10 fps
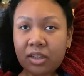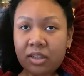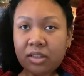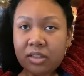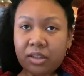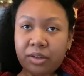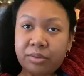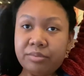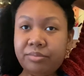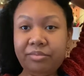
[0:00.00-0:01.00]
So
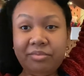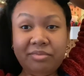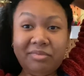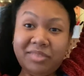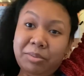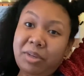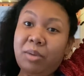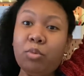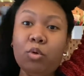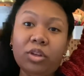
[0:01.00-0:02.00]
I'm like
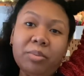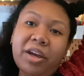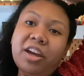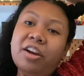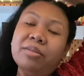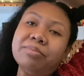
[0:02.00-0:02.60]
pulling my hair.